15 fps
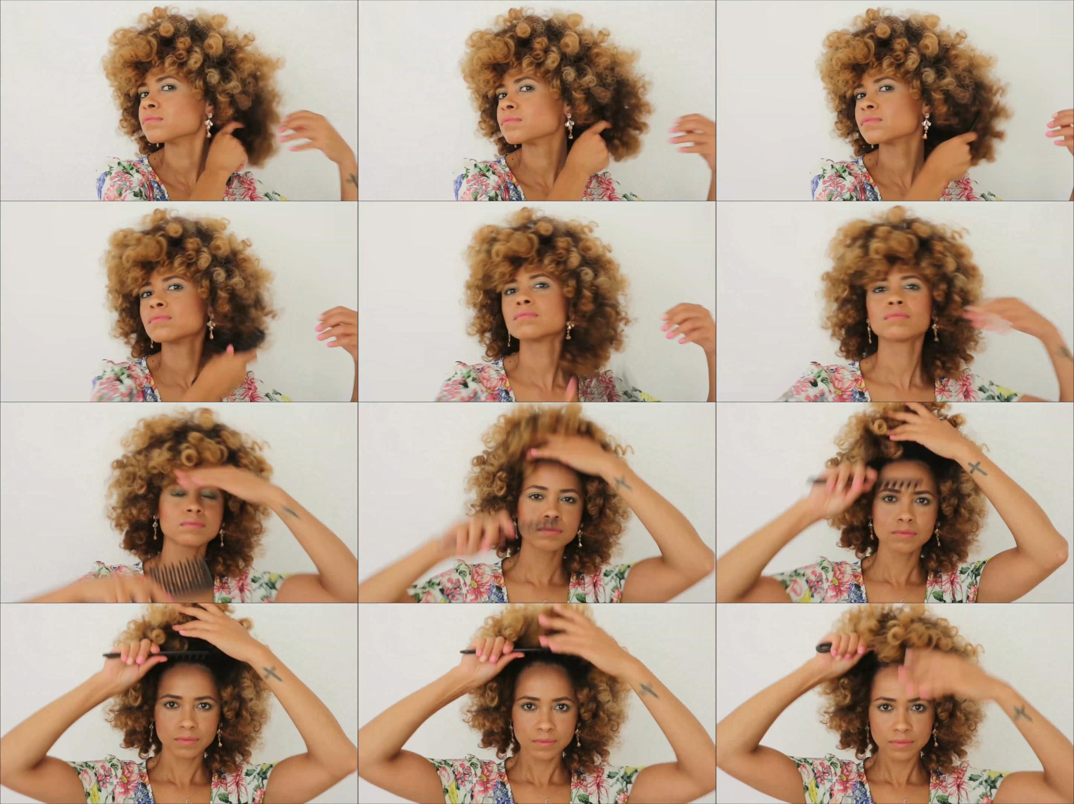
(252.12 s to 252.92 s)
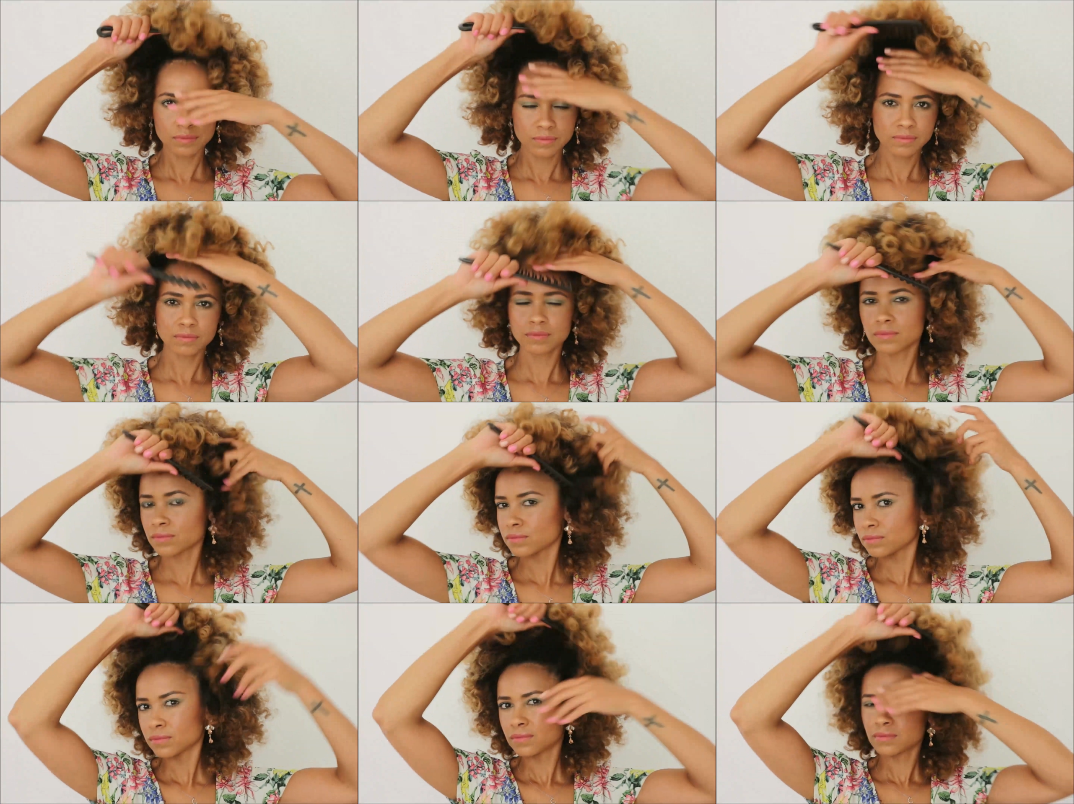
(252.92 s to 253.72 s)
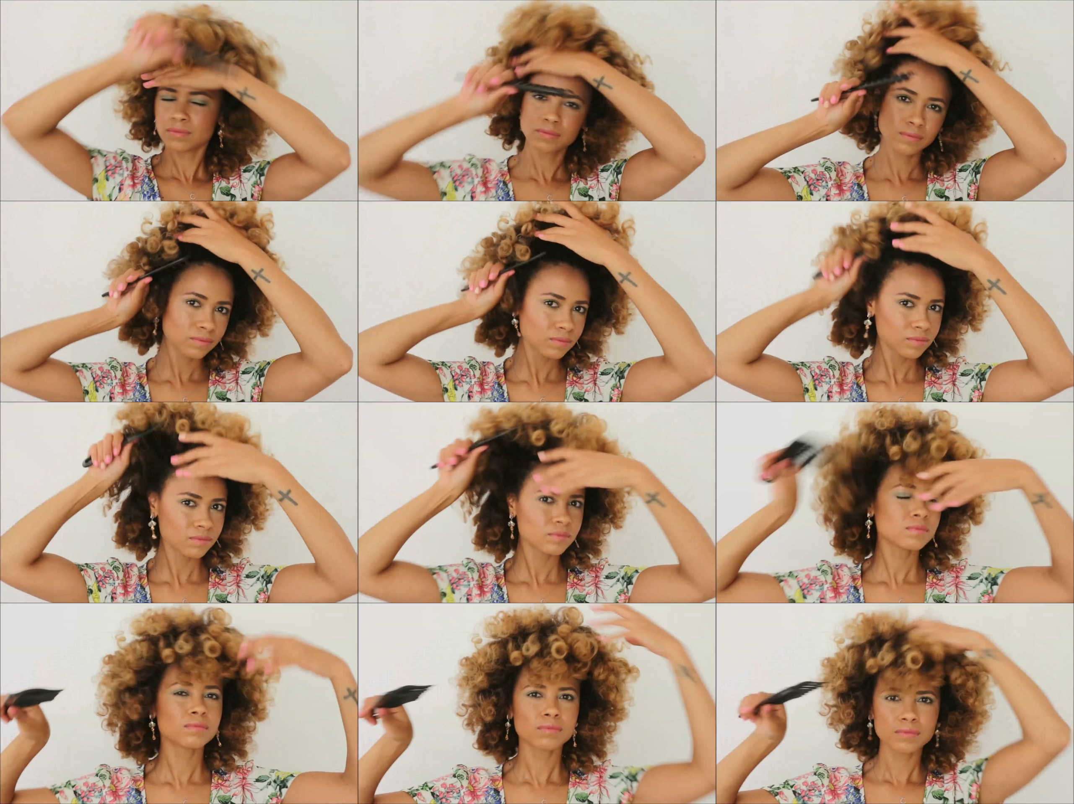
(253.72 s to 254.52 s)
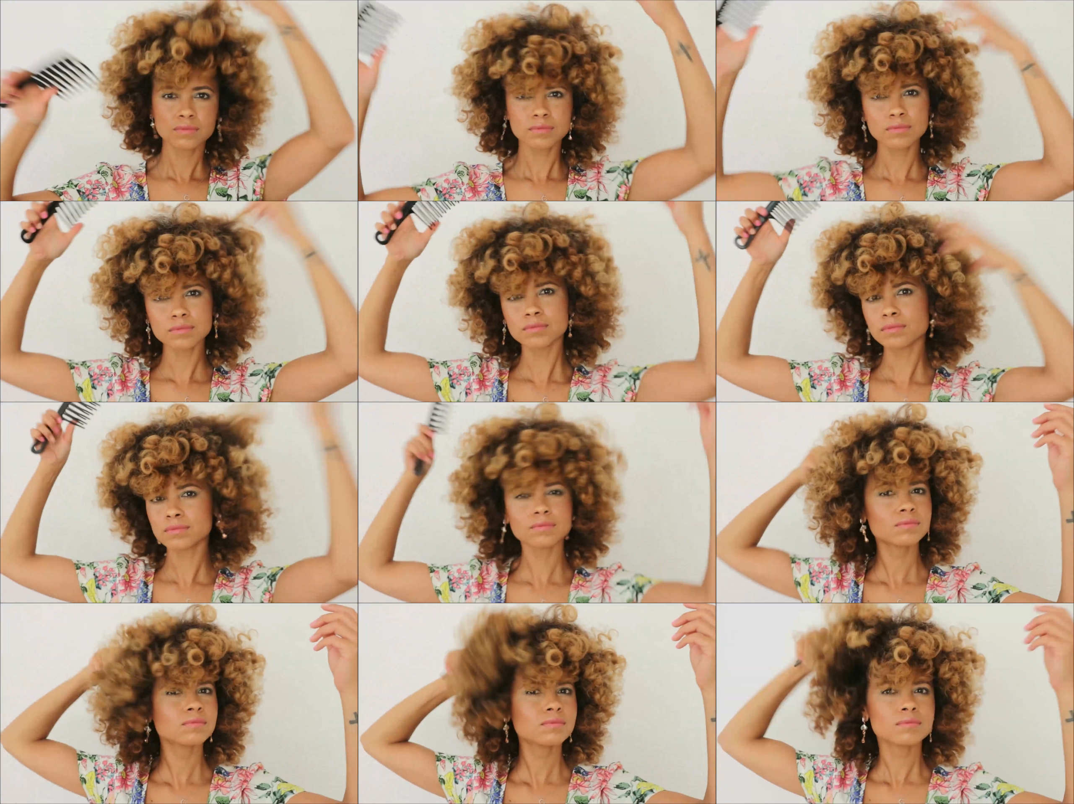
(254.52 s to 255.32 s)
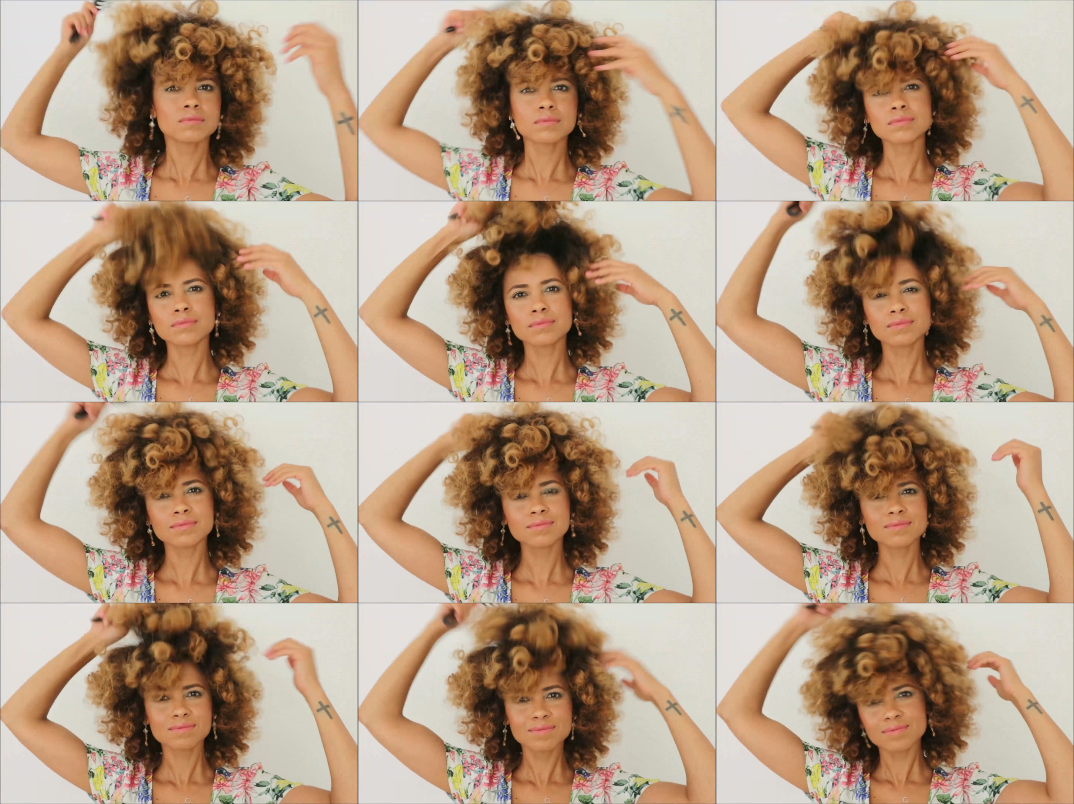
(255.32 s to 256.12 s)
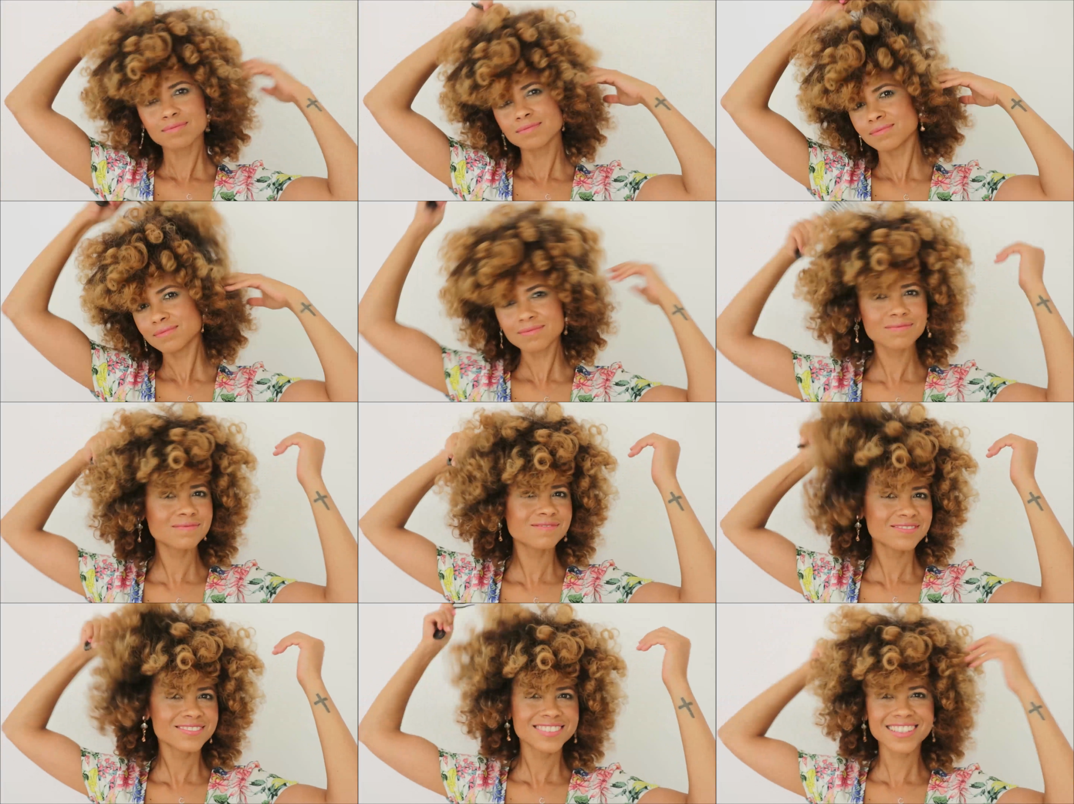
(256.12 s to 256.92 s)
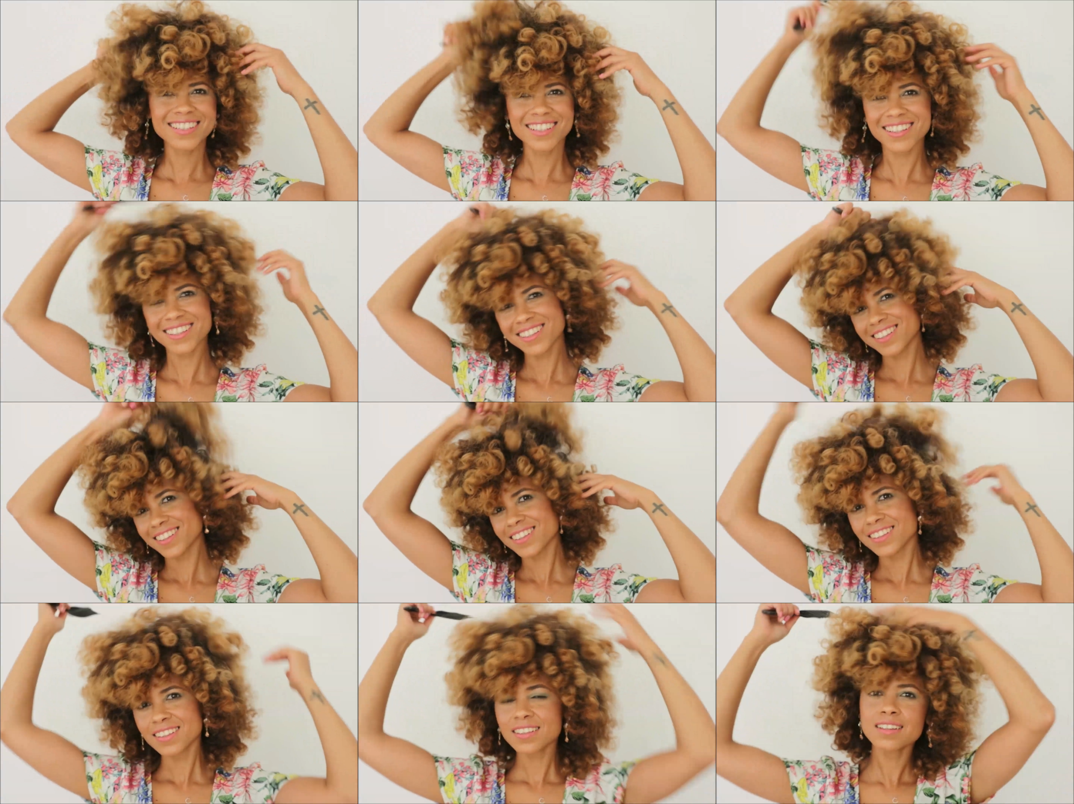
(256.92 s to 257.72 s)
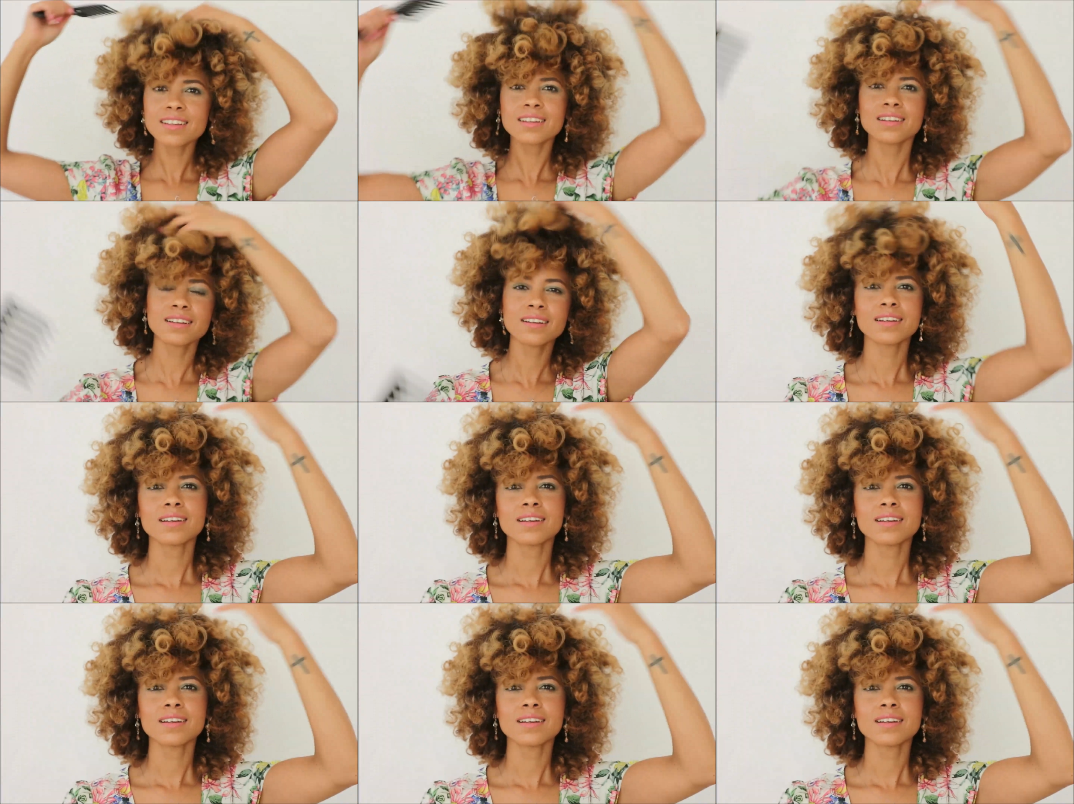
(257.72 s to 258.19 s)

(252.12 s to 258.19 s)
[no speech]